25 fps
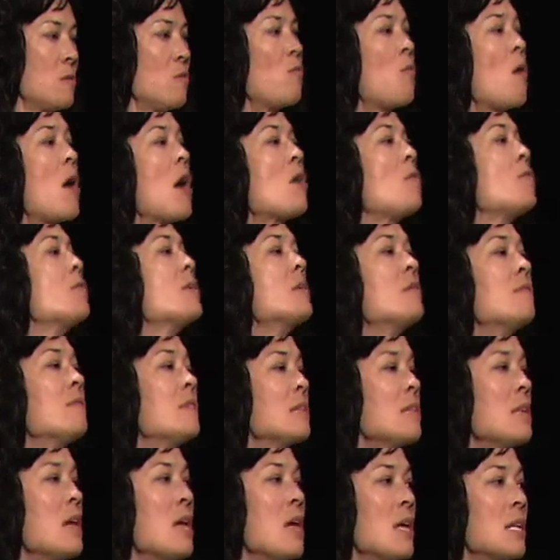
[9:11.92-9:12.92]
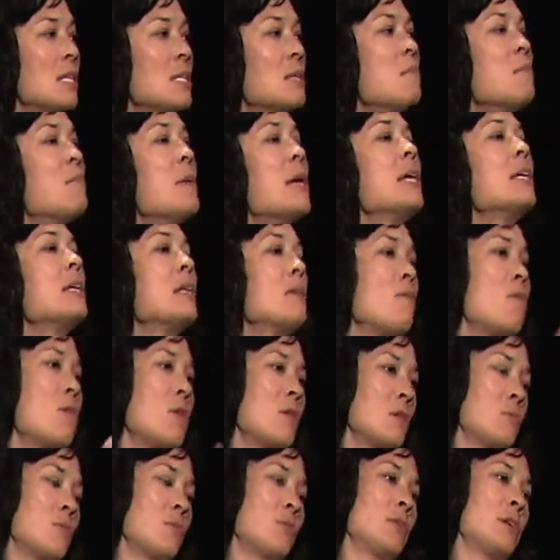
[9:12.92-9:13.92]
And why are we even debating
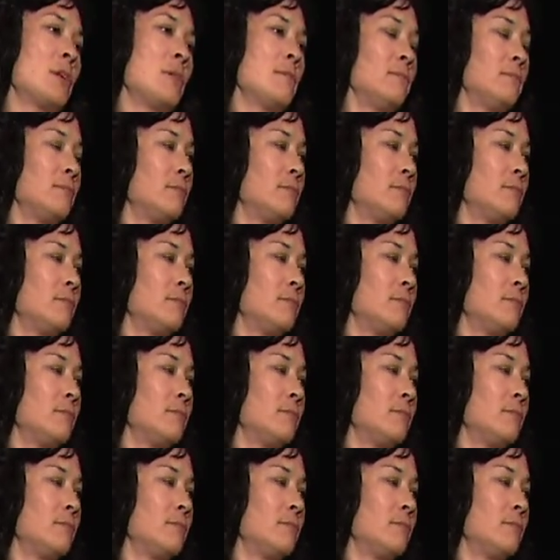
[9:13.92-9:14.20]
waterboarding?